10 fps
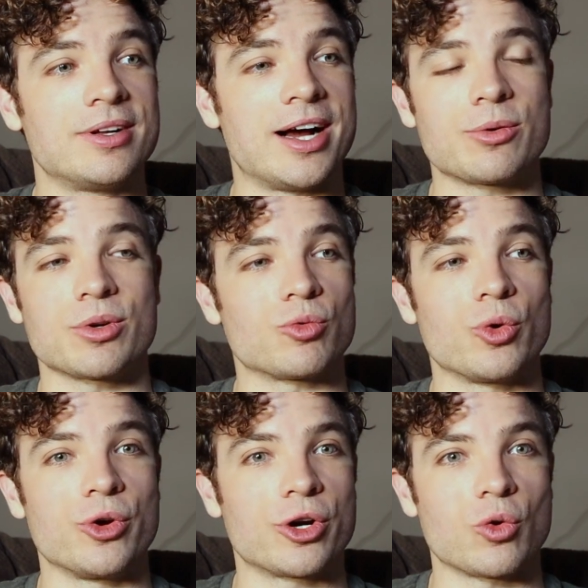I don't want to
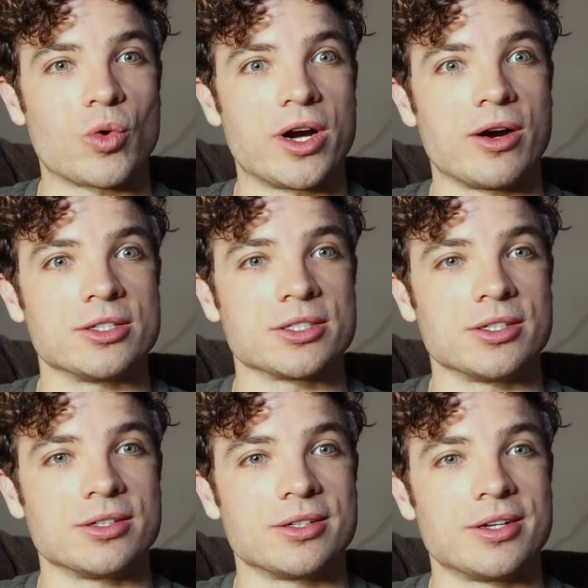ruin her career as
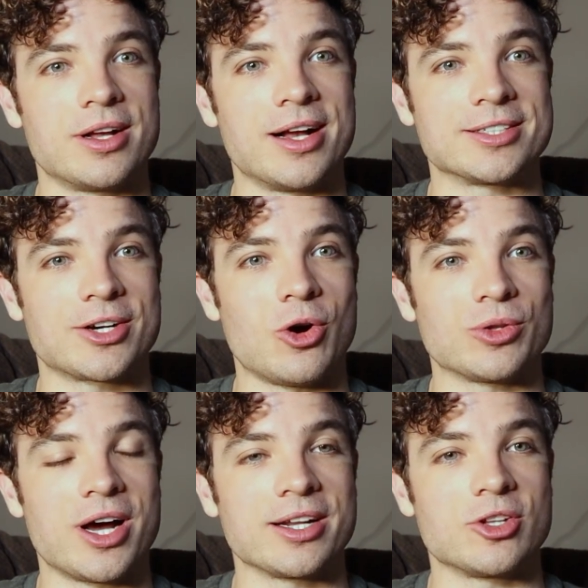a
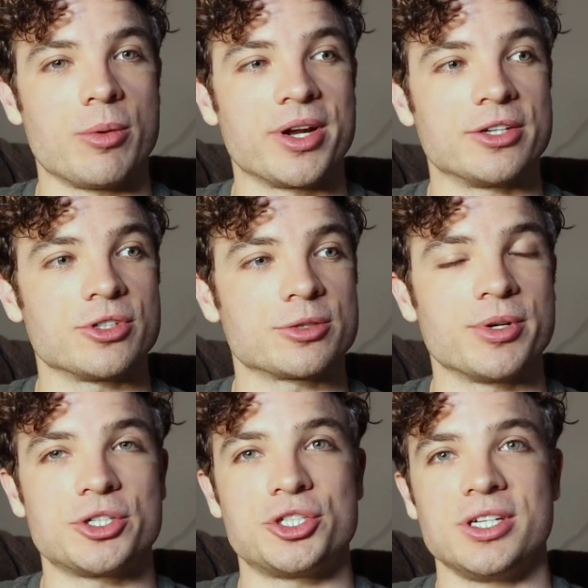cold-hearted dominatrix,
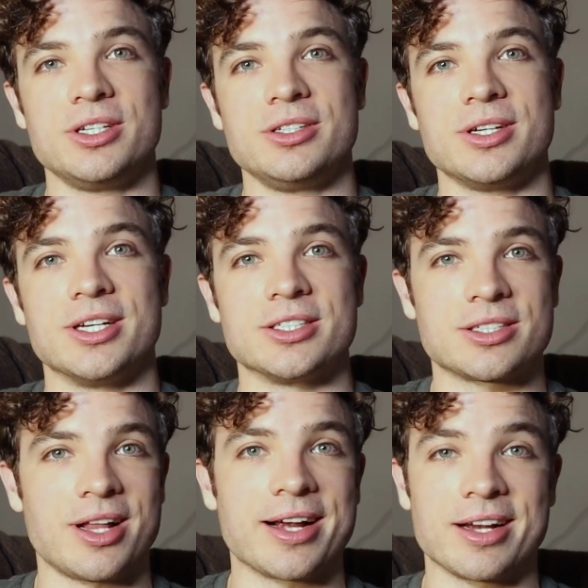but she
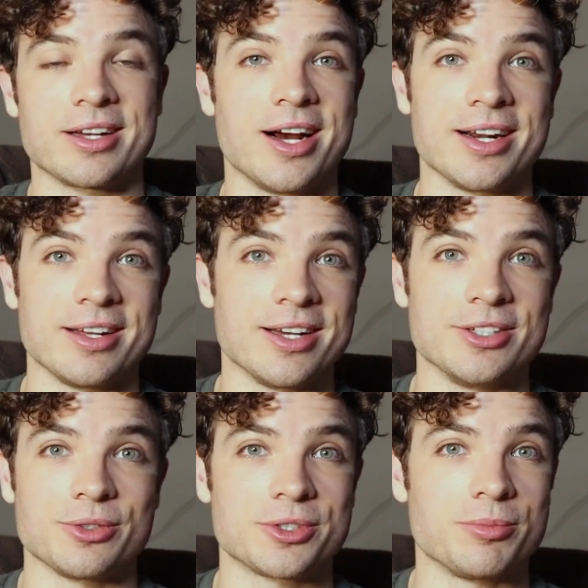is like a guardian
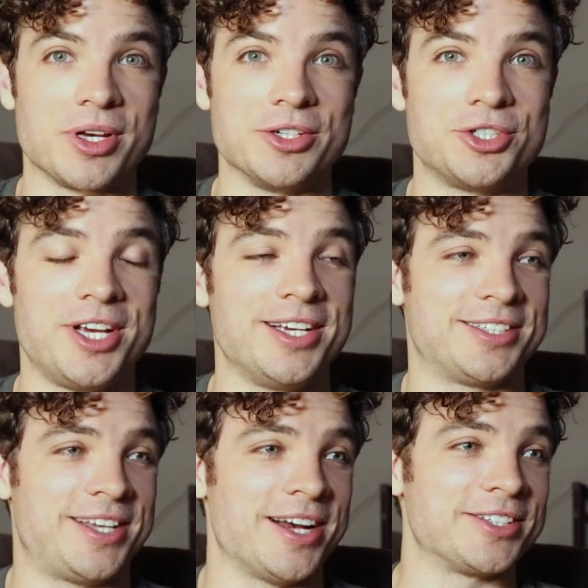angel to me. She
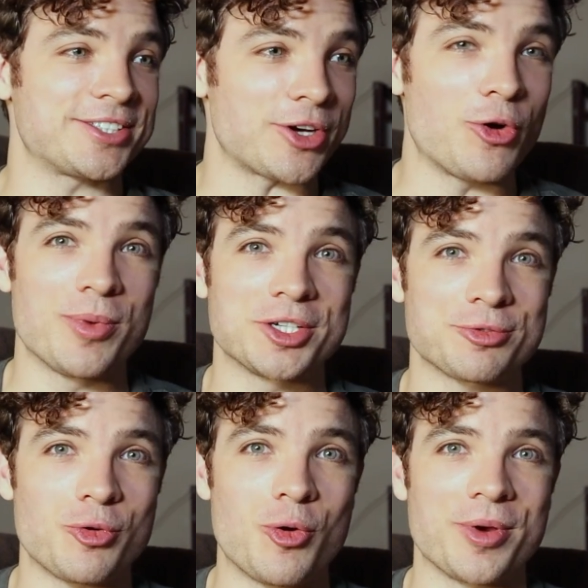has done so much
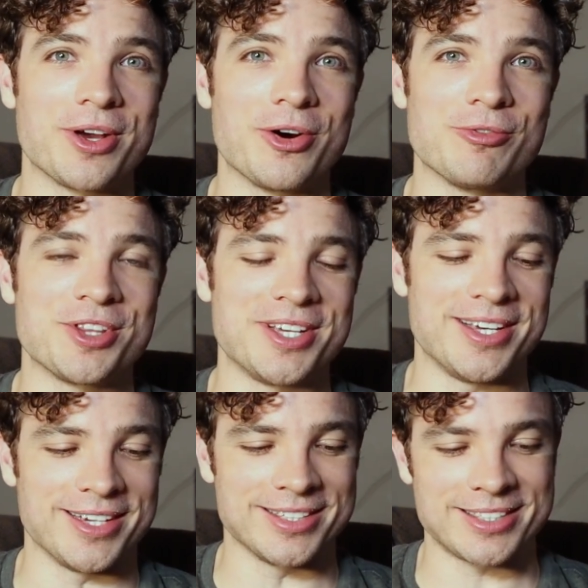for me over the
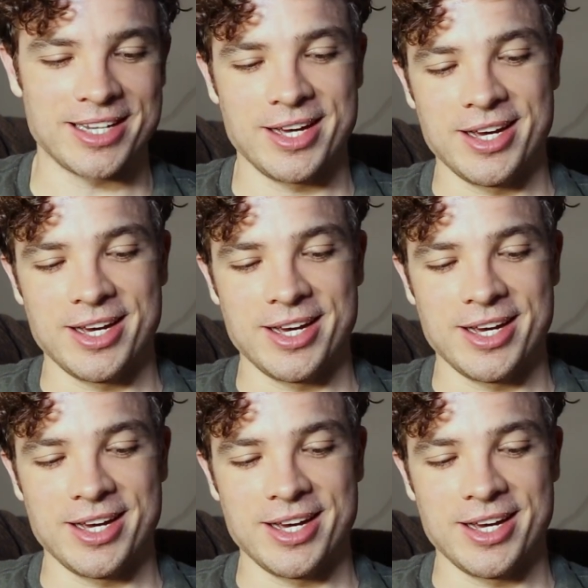years.